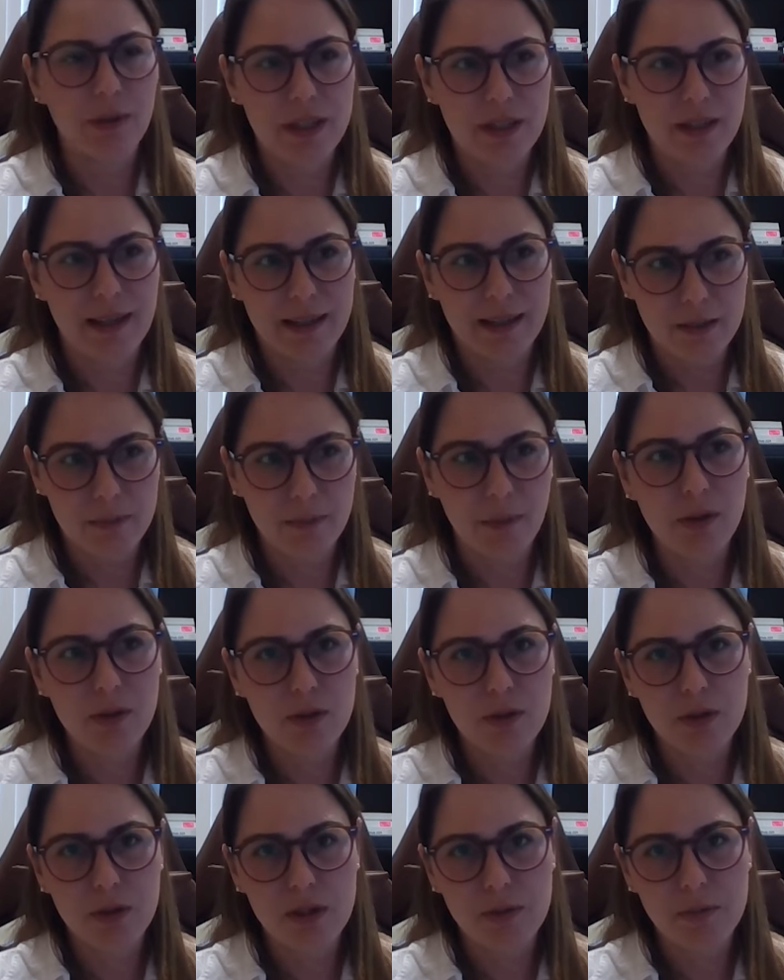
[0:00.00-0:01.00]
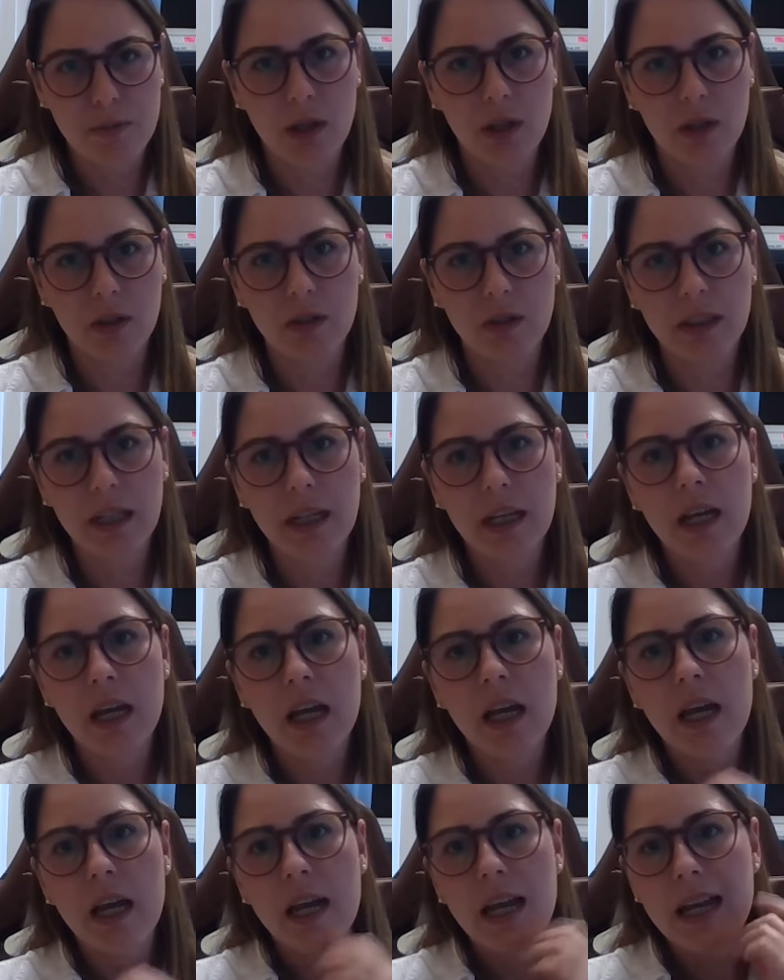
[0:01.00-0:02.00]
exposed to smoke
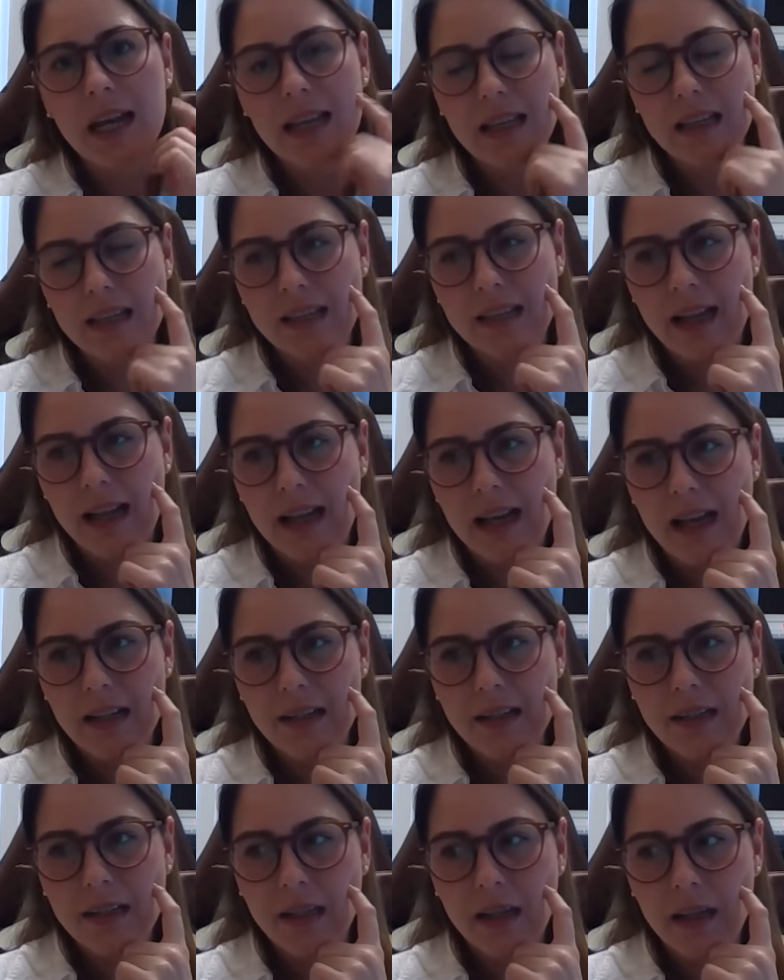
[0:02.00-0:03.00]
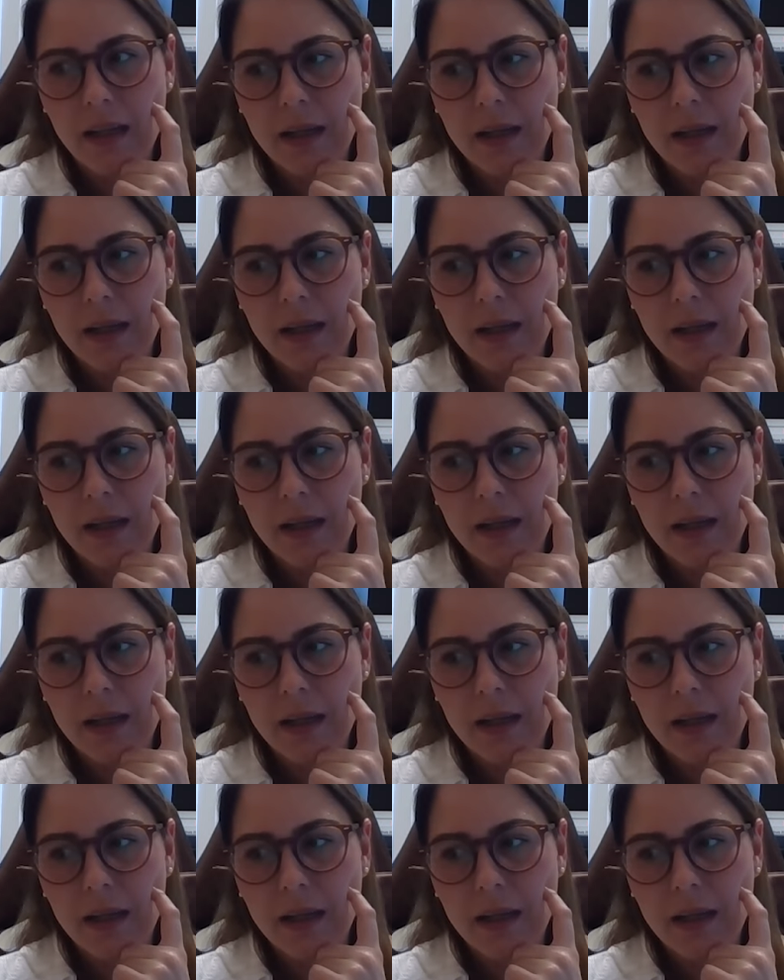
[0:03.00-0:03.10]
is that